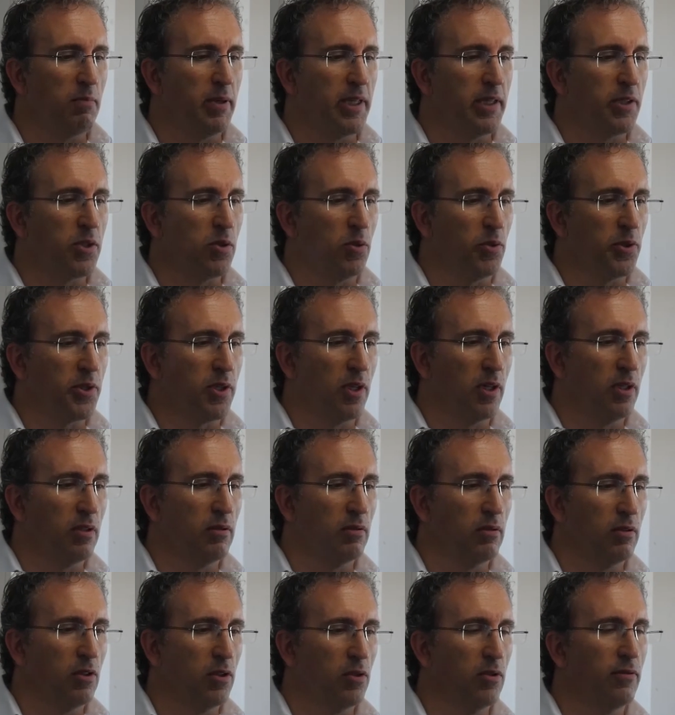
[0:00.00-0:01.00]
but it's also
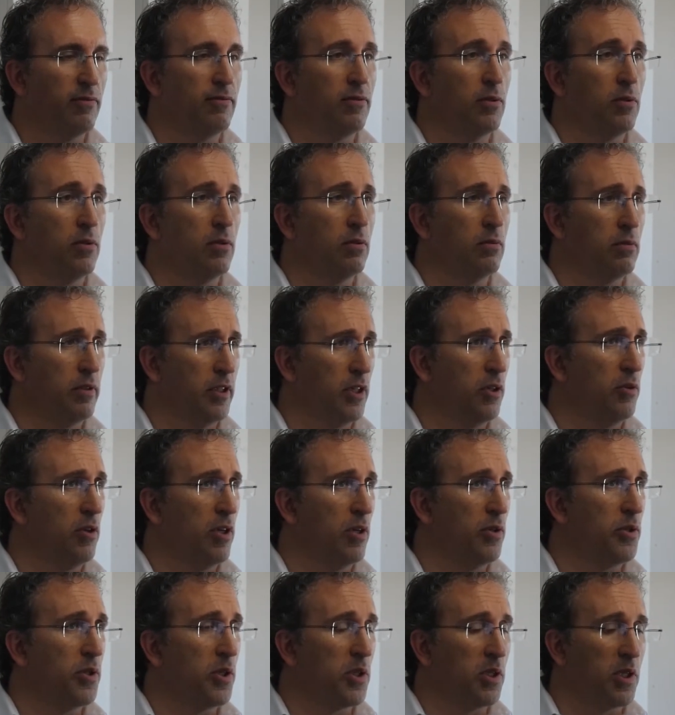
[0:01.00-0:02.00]
good for new
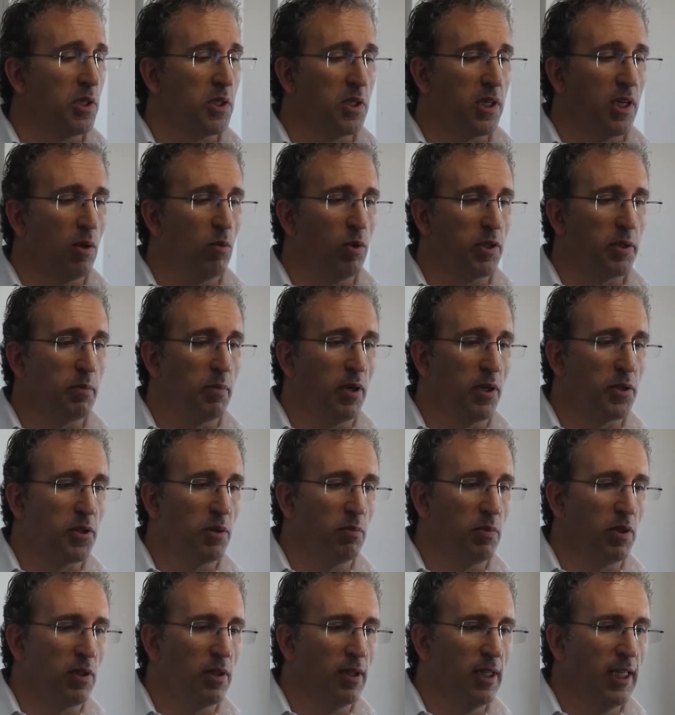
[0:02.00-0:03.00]
users to see what's
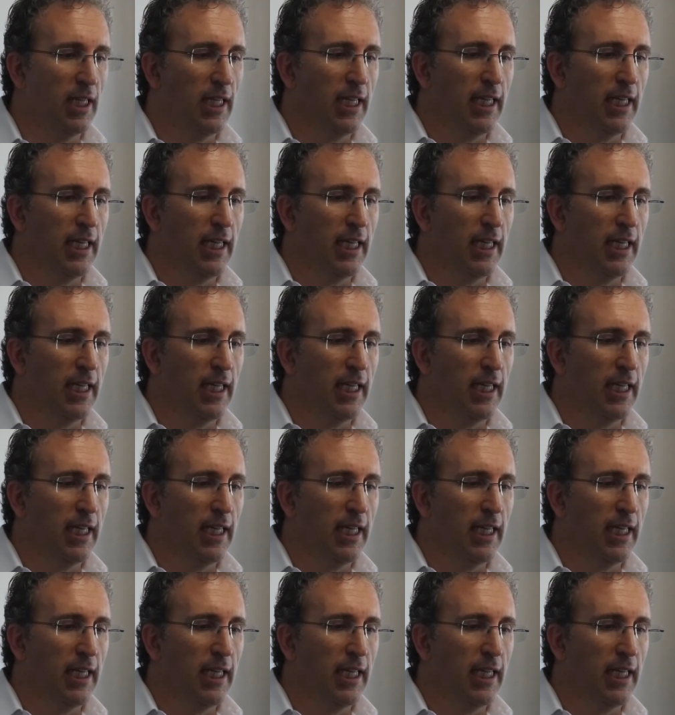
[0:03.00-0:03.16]
possible.